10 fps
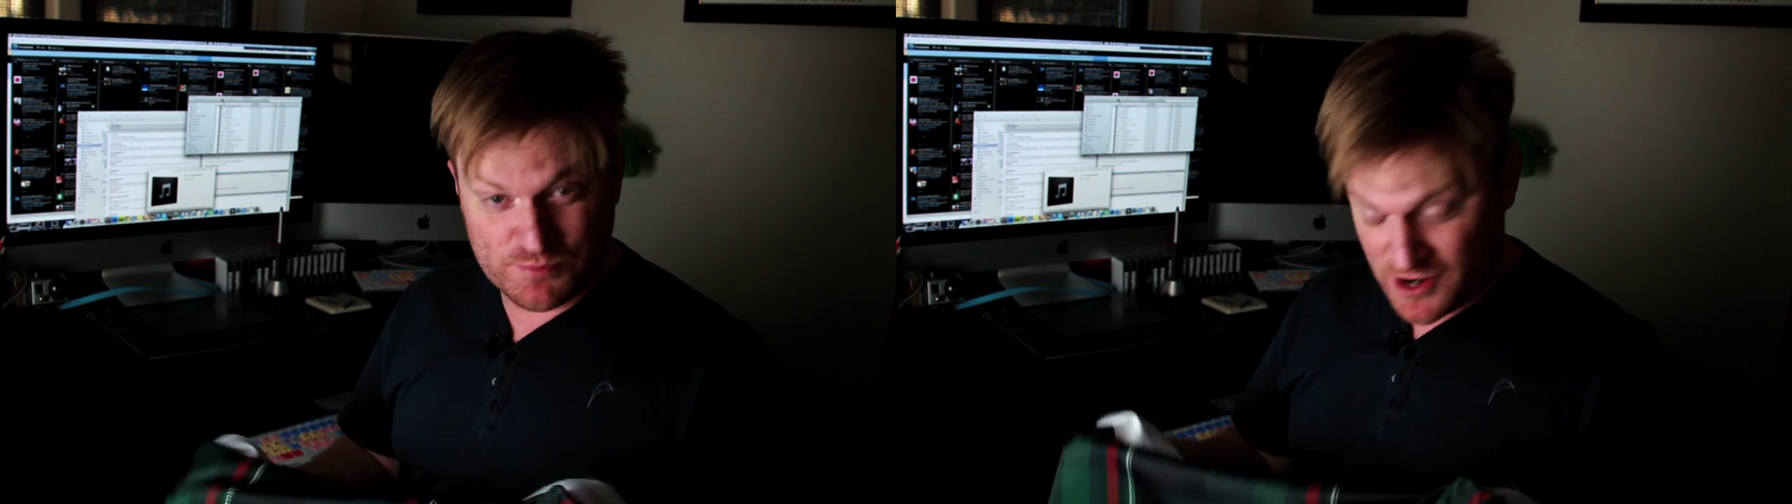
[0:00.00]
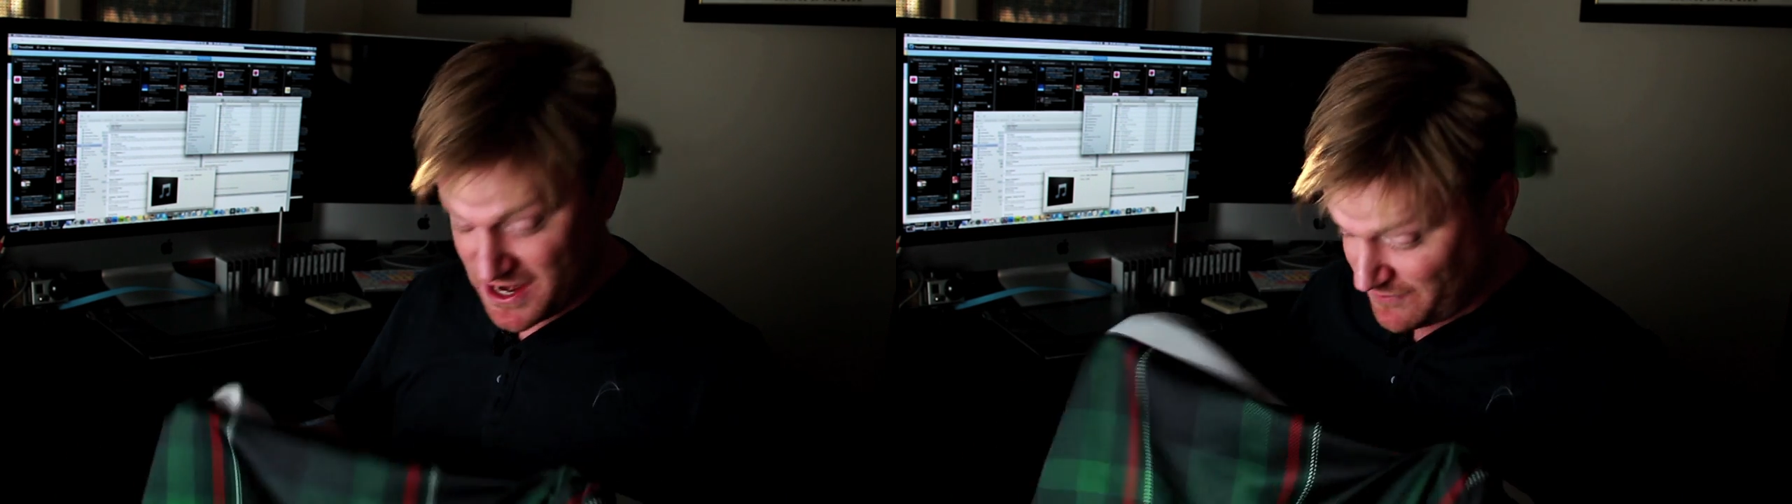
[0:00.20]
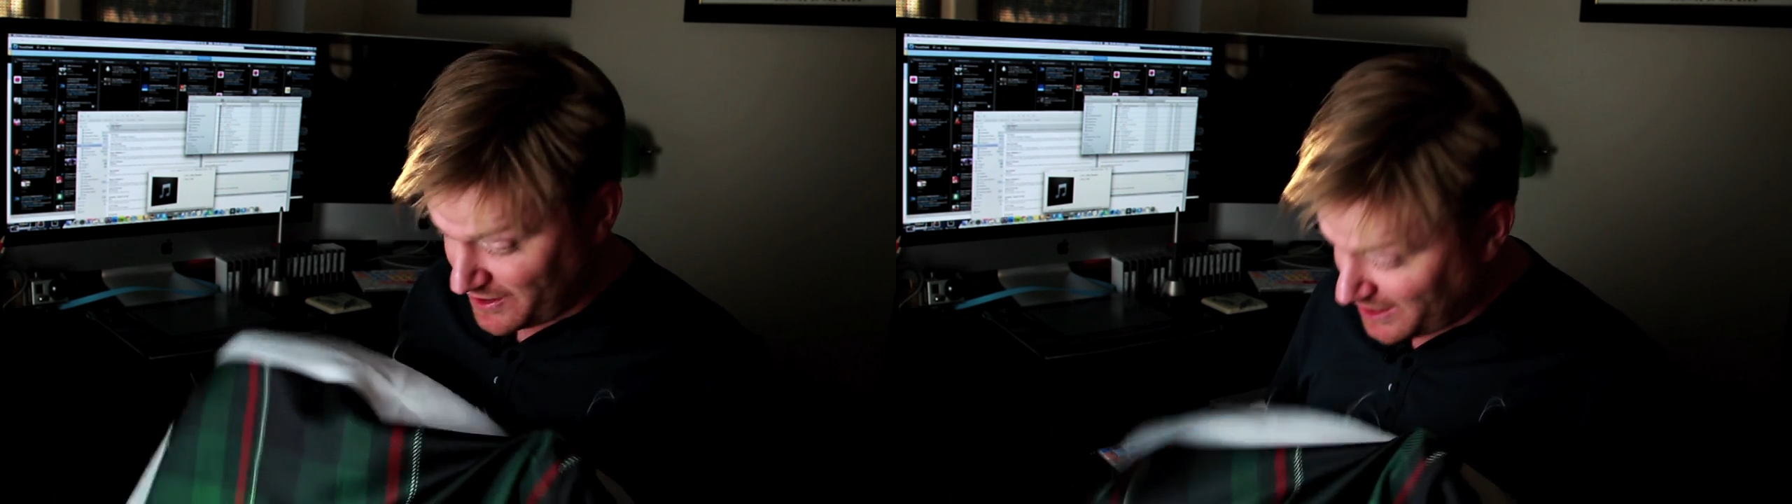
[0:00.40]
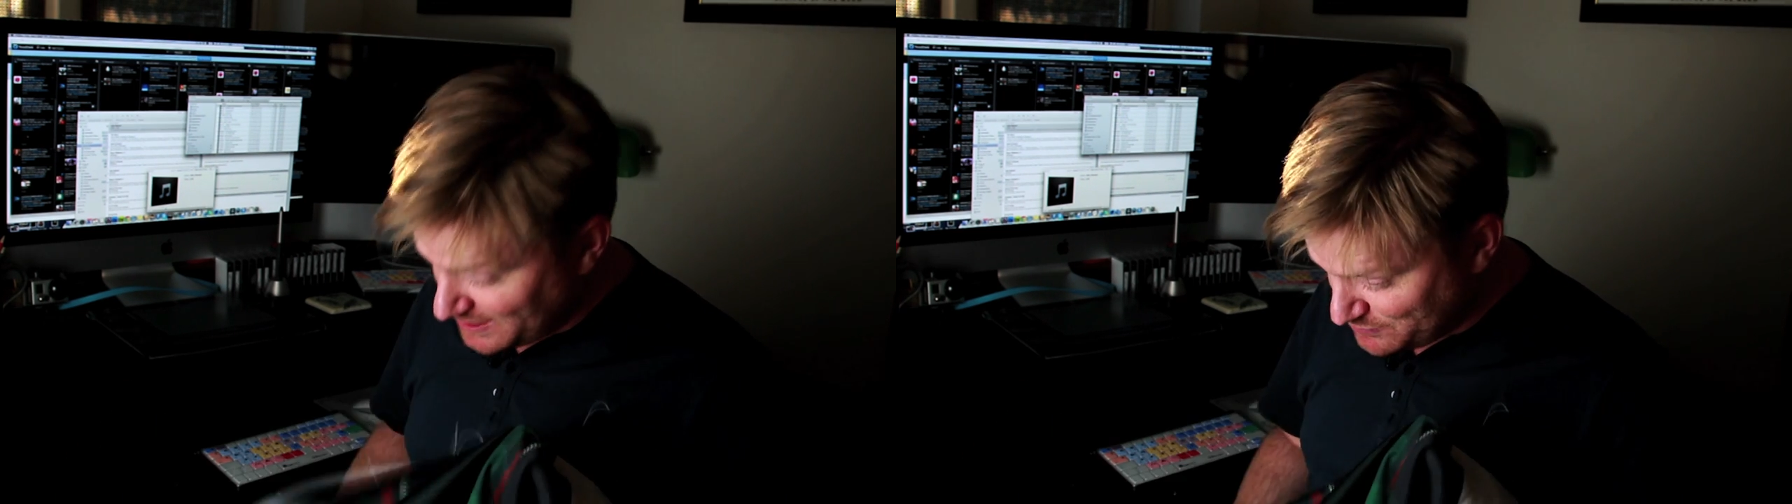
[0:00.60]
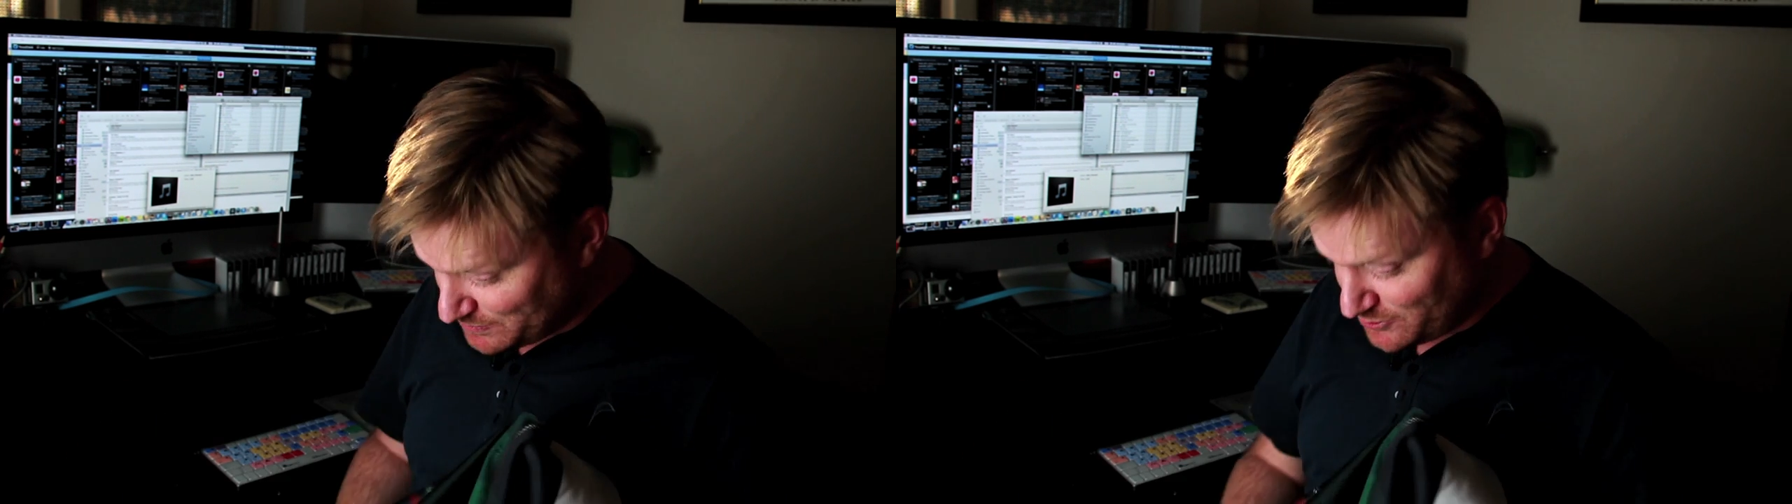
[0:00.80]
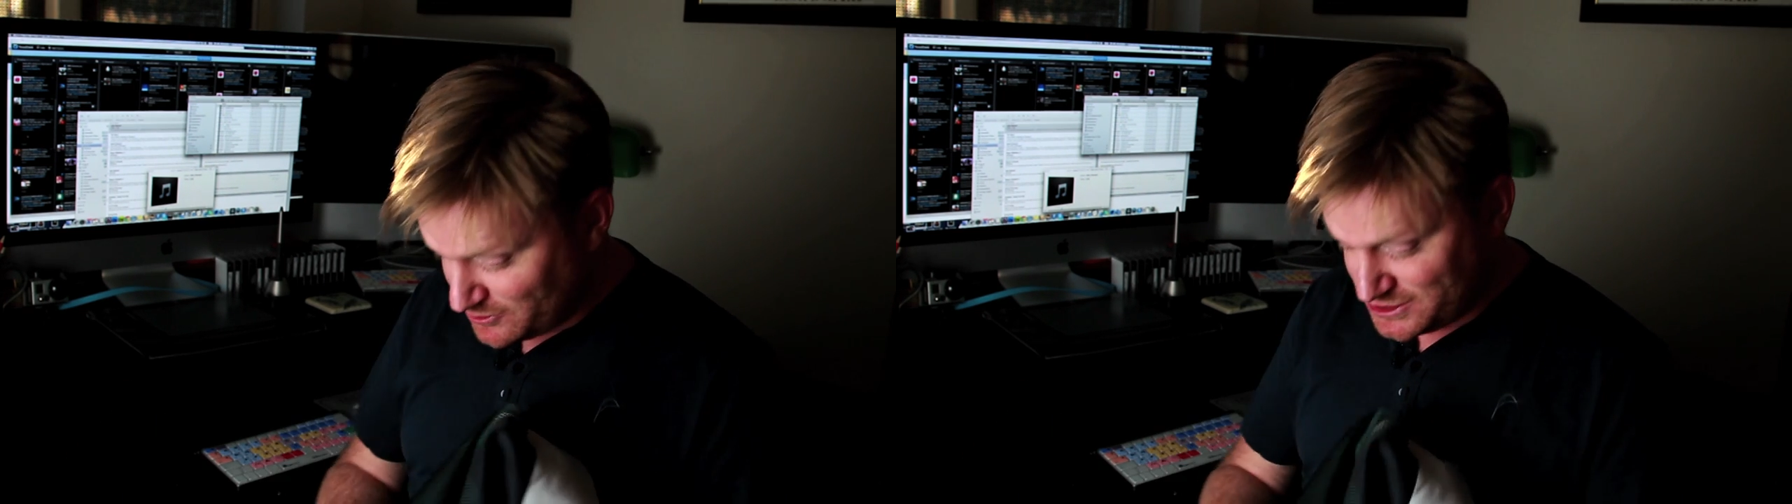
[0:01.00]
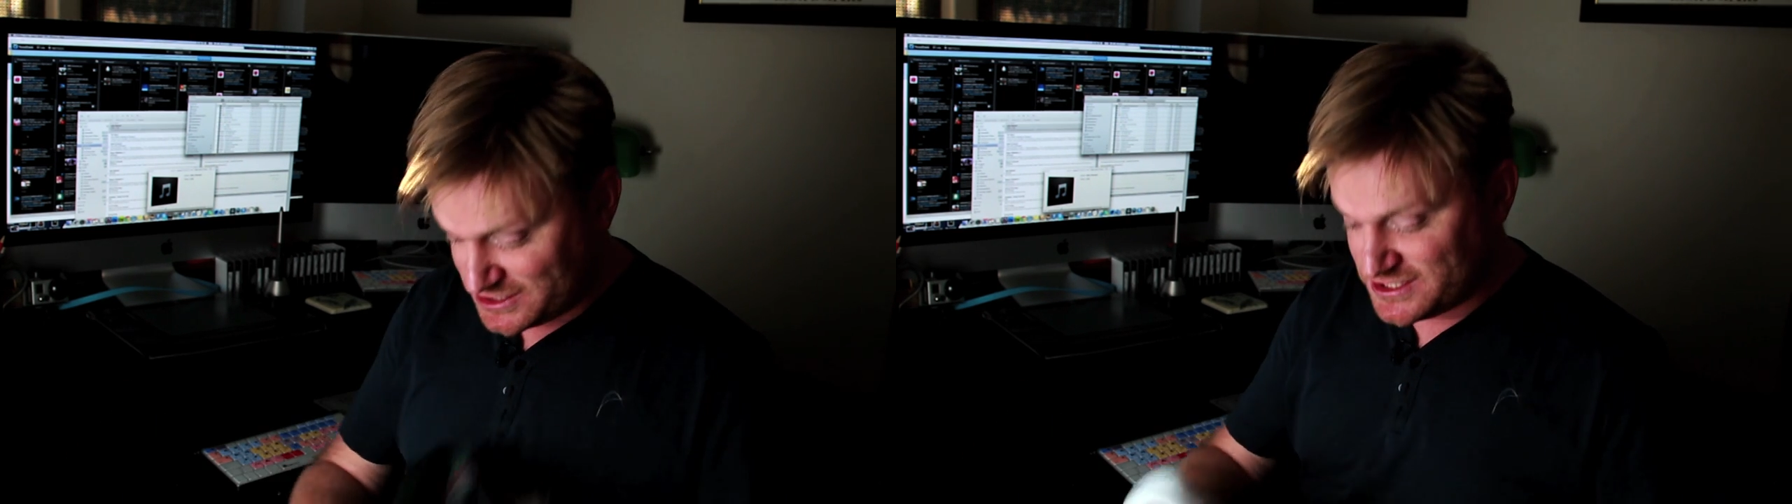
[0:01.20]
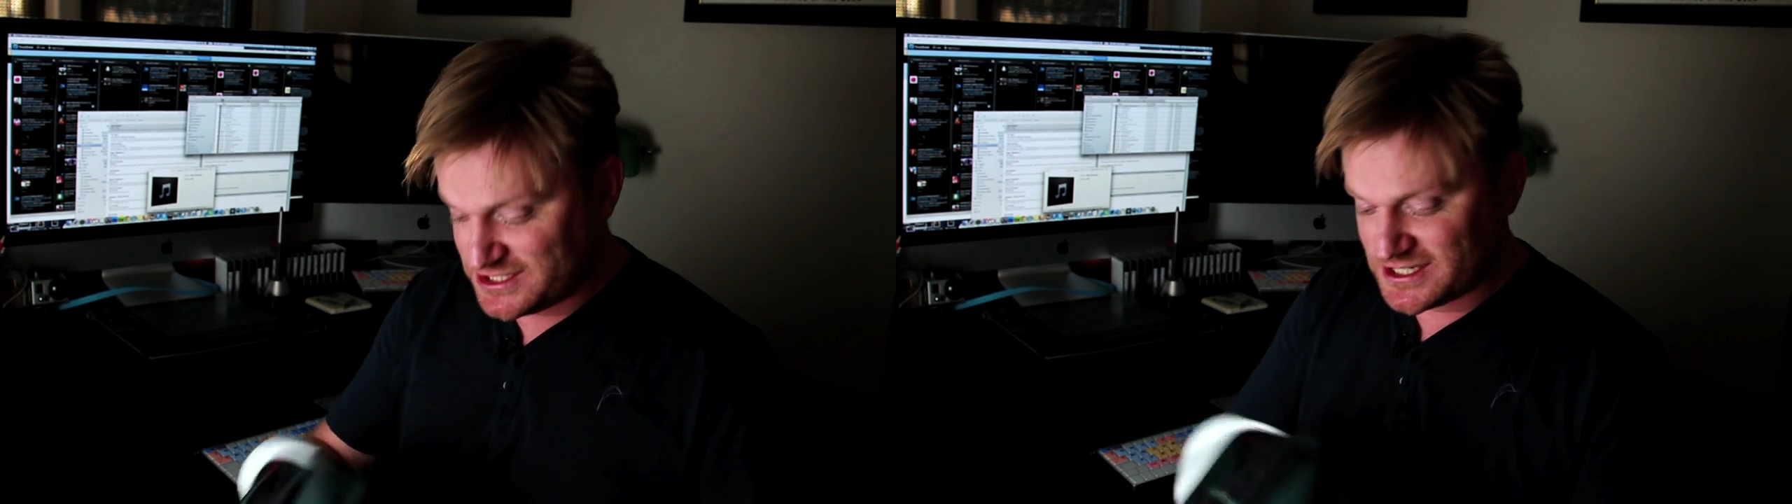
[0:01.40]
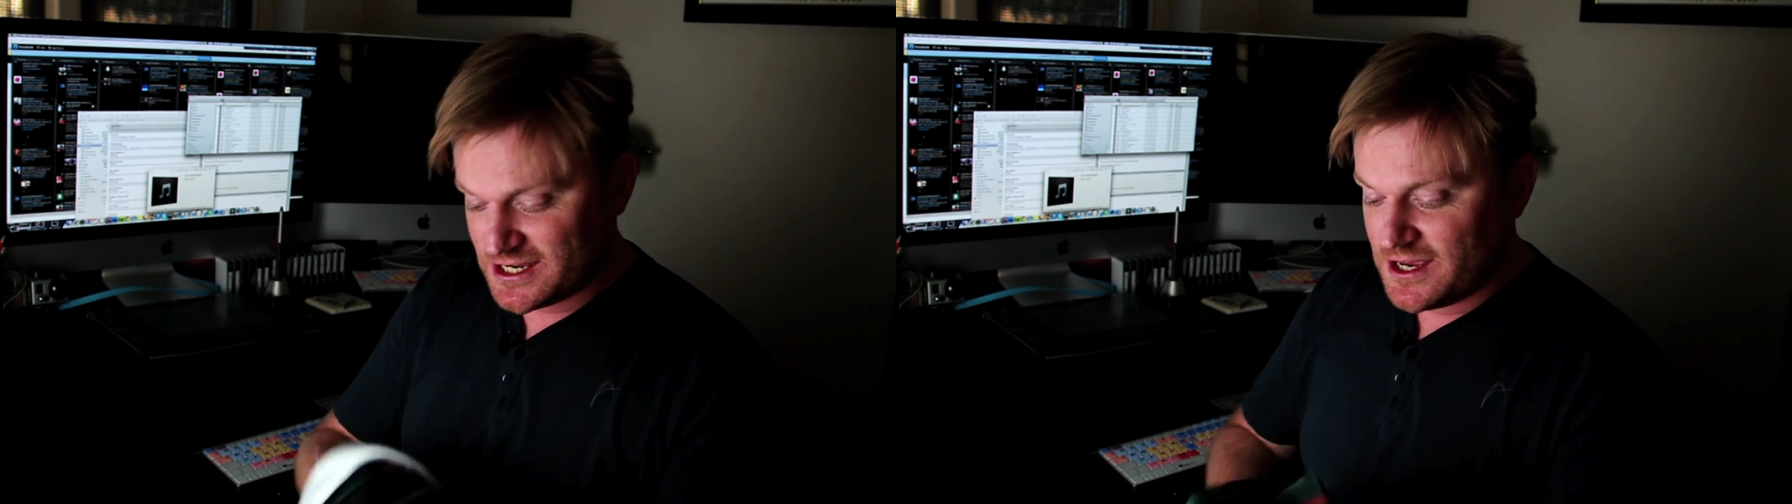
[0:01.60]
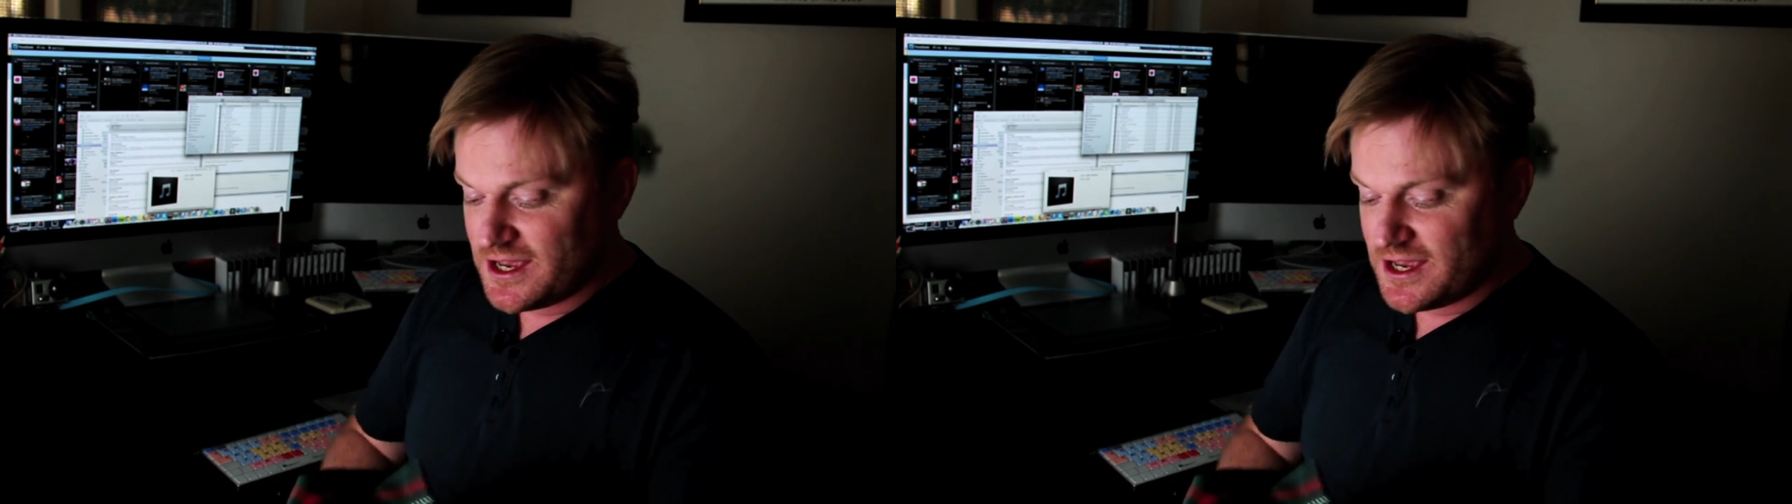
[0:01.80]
Braveheart proportions.